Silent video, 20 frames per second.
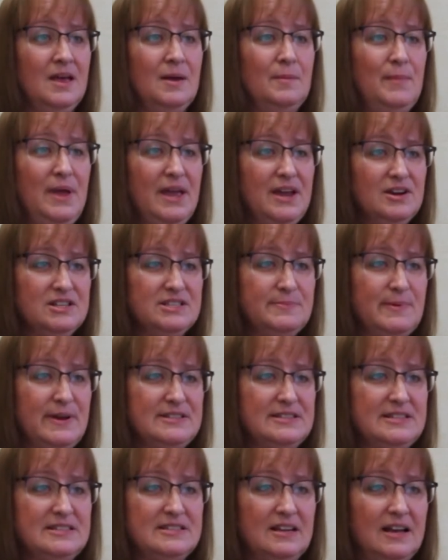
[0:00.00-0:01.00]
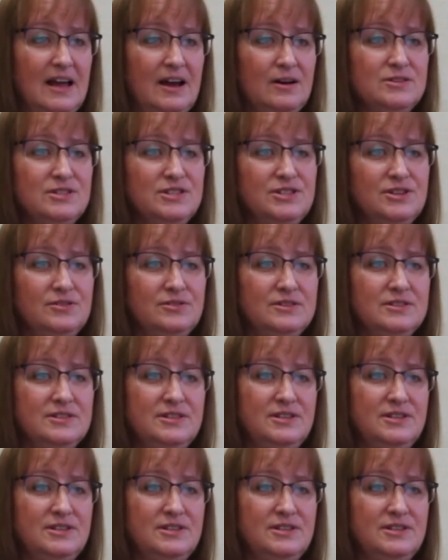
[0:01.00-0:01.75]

Makerspaces allow students